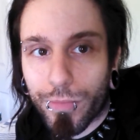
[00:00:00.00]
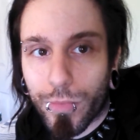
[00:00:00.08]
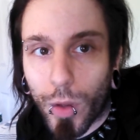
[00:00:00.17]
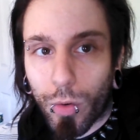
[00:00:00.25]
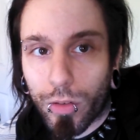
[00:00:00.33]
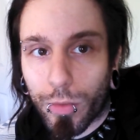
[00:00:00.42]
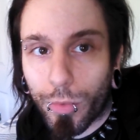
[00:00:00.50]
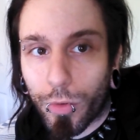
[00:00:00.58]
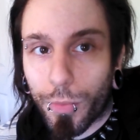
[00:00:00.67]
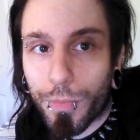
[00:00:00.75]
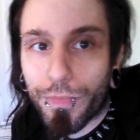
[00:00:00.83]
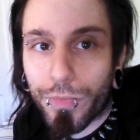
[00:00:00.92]
noticeable.
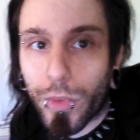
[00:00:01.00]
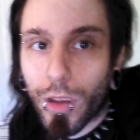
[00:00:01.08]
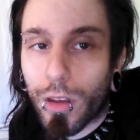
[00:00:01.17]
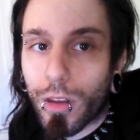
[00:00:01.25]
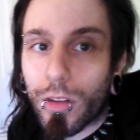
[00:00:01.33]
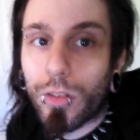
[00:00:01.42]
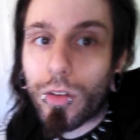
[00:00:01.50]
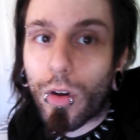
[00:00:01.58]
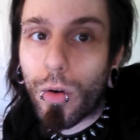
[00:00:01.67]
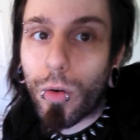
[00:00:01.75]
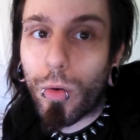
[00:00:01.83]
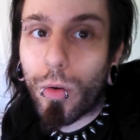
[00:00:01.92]

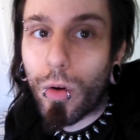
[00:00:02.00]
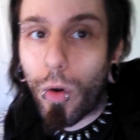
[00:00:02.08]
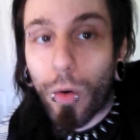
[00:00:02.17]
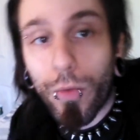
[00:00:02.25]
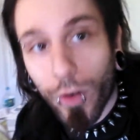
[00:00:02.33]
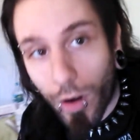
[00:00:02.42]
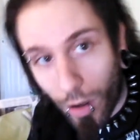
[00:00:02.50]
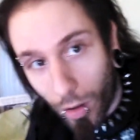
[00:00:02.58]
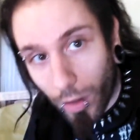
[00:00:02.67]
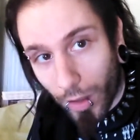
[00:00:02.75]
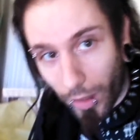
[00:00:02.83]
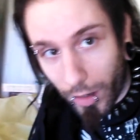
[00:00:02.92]
So overall,
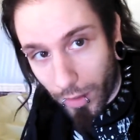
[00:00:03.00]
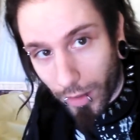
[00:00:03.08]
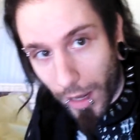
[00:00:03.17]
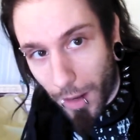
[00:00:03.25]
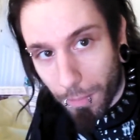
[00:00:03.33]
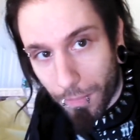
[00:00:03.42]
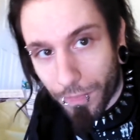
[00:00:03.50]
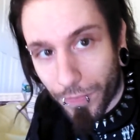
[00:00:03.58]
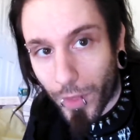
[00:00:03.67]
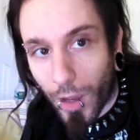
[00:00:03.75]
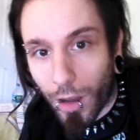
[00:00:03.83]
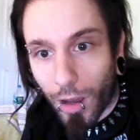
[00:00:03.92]
I liked the game.
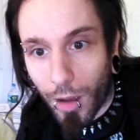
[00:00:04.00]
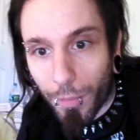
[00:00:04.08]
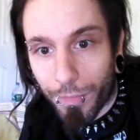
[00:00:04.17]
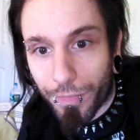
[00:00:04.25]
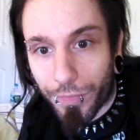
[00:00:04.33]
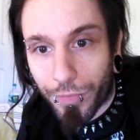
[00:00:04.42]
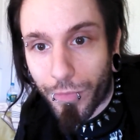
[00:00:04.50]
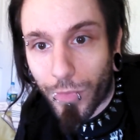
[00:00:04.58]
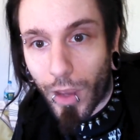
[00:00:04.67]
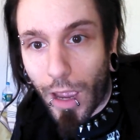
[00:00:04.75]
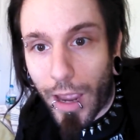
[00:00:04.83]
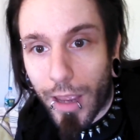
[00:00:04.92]

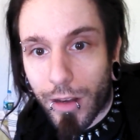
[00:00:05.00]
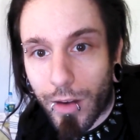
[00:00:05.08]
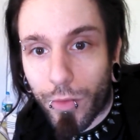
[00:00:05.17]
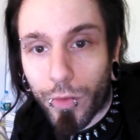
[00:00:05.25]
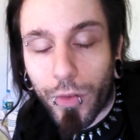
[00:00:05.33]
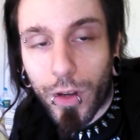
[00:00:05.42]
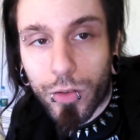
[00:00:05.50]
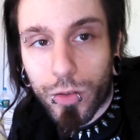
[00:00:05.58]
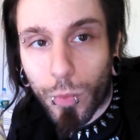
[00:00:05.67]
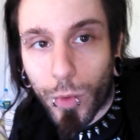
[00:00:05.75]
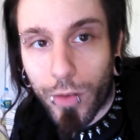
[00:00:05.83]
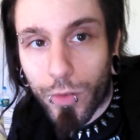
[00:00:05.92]
I had never finished the
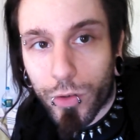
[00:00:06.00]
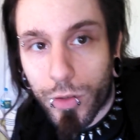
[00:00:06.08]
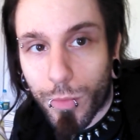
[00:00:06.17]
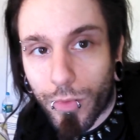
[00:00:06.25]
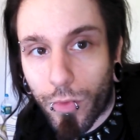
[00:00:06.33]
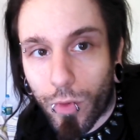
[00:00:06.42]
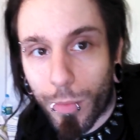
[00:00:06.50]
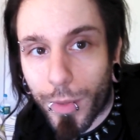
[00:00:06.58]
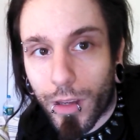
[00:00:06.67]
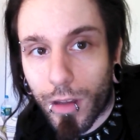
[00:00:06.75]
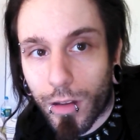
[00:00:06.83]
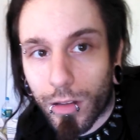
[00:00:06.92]
Wii version before
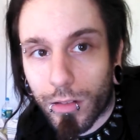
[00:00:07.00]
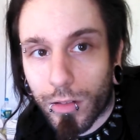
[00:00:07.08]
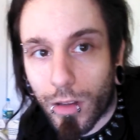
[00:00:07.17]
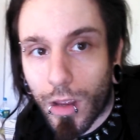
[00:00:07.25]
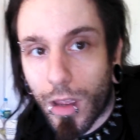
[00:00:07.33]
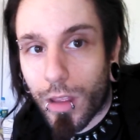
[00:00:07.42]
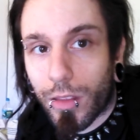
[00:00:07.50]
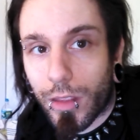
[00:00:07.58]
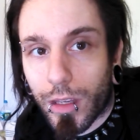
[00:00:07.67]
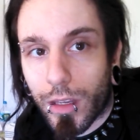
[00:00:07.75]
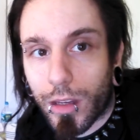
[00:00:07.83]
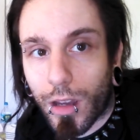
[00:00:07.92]
because
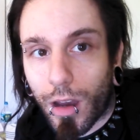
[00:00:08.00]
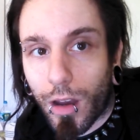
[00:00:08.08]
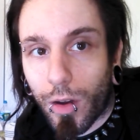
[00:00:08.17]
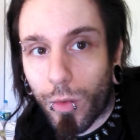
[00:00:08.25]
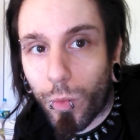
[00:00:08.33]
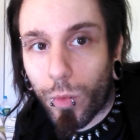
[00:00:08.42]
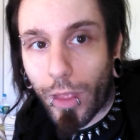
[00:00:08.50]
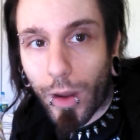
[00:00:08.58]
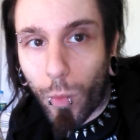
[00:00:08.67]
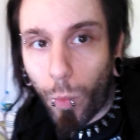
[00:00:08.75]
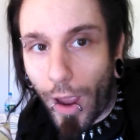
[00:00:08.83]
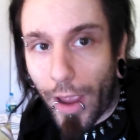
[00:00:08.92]
the like
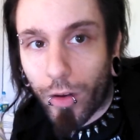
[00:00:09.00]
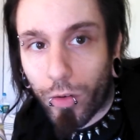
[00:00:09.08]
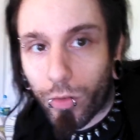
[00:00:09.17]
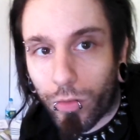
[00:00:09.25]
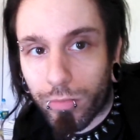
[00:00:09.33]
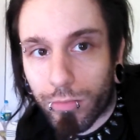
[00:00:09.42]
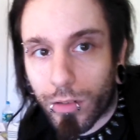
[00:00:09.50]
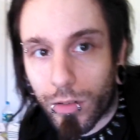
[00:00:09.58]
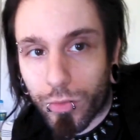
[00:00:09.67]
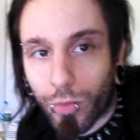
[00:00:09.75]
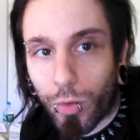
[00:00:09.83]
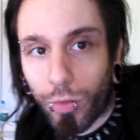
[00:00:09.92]
waggle
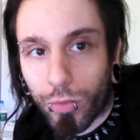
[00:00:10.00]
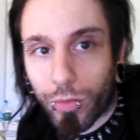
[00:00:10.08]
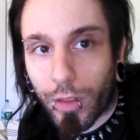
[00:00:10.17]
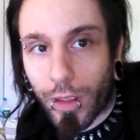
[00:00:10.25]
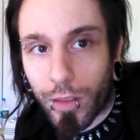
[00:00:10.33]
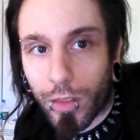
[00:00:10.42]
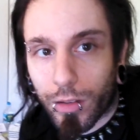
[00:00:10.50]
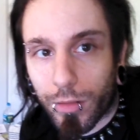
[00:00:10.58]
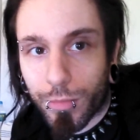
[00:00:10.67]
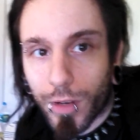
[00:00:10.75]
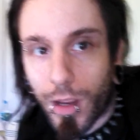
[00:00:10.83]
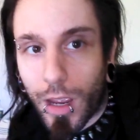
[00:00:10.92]
controls, like the
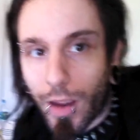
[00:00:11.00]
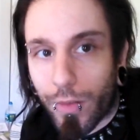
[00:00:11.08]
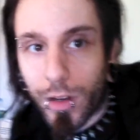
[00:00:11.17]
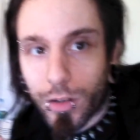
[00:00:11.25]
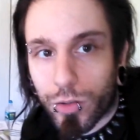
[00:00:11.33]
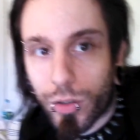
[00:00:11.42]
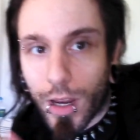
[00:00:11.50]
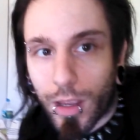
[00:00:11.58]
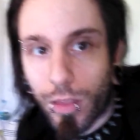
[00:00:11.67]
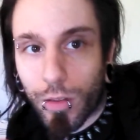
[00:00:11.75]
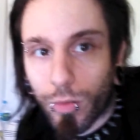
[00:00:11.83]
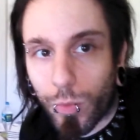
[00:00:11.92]
having to shake
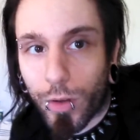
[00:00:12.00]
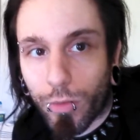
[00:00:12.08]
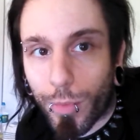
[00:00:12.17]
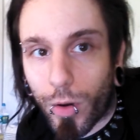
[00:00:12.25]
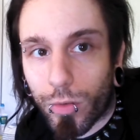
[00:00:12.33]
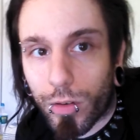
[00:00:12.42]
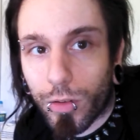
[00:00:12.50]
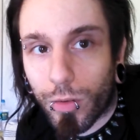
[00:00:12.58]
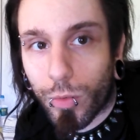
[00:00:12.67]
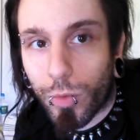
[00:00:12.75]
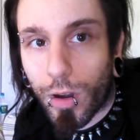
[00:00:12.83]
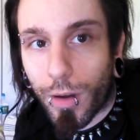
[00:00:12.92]
the Wii remote
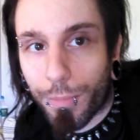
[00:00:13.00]
to